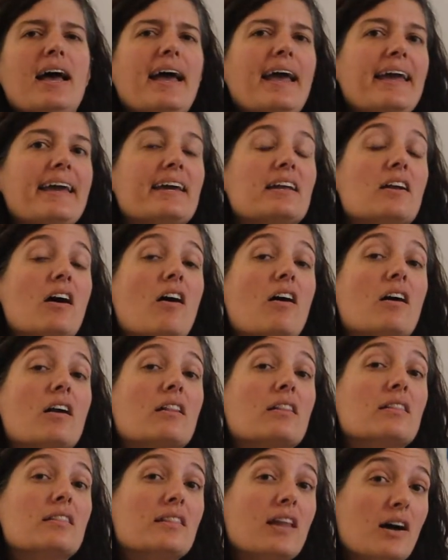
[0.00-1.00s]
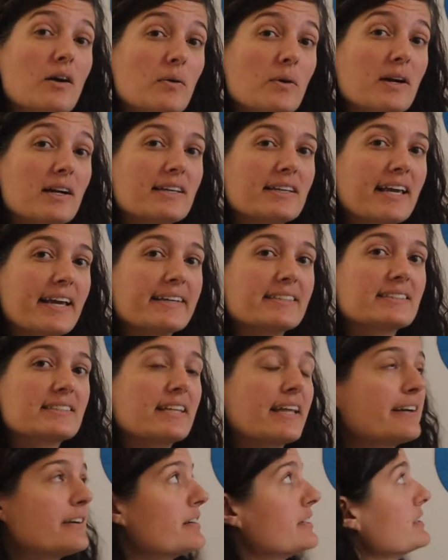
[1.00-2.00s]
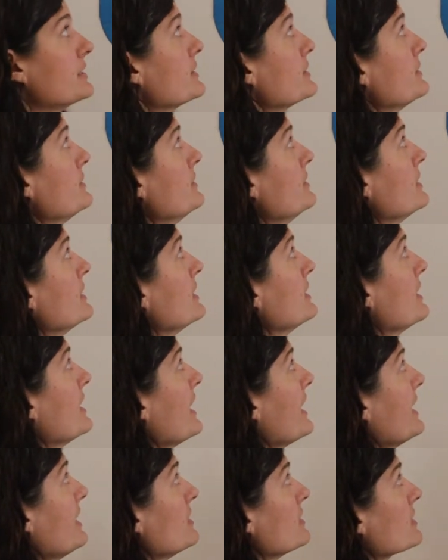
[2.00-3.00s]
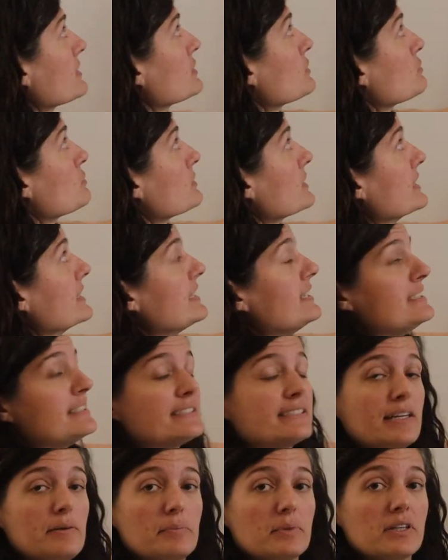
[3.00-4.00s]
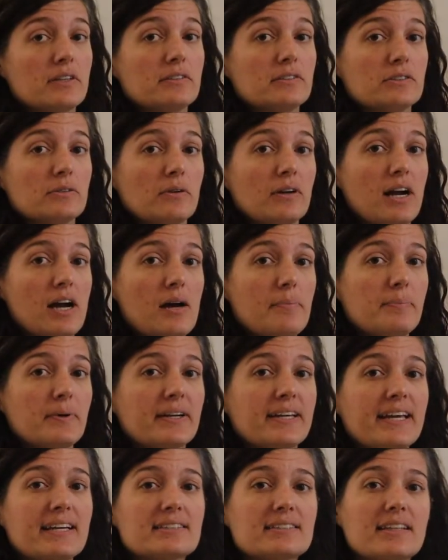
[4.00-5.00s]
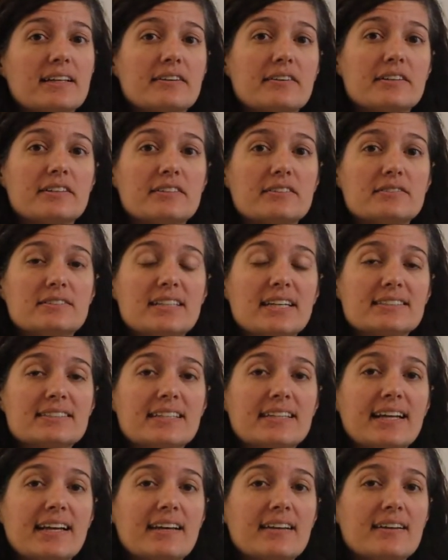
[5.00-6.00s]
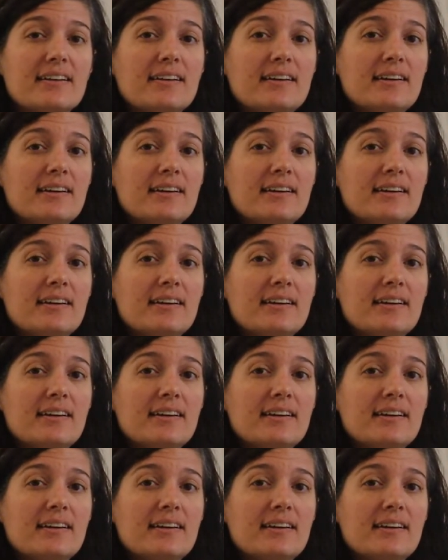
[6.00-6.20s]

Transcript: In our lowercase letter U, it looks really similar to our uppercase letter U, doesn't it?